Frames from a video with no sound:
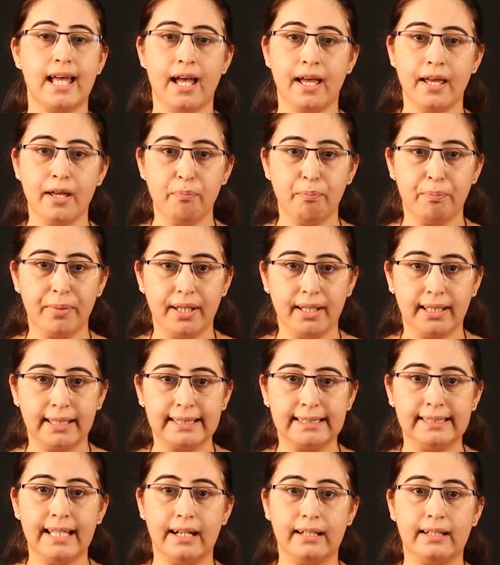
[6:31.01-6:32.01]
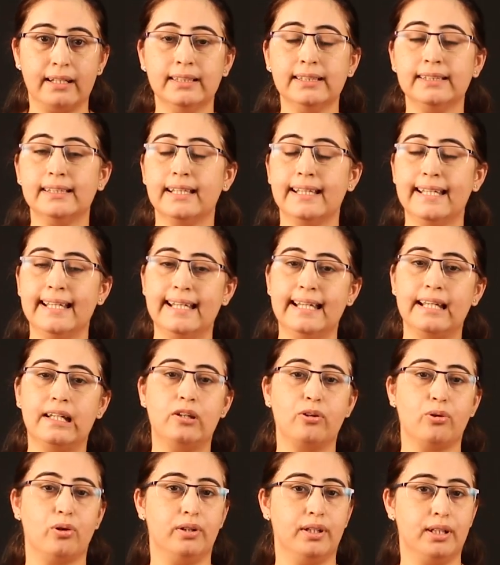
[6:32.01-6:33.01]
IMPS, that is
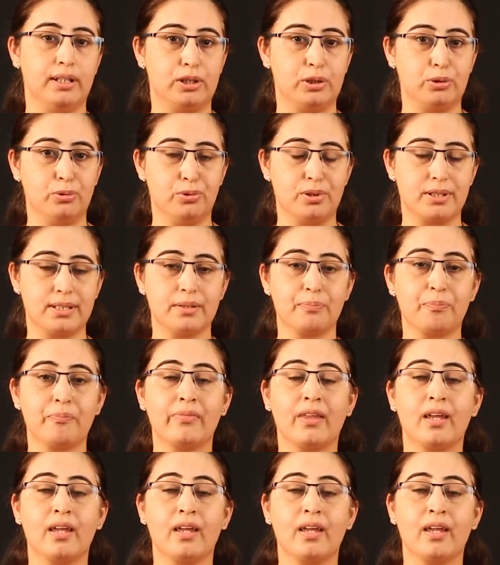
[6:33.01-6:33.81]
electronic source.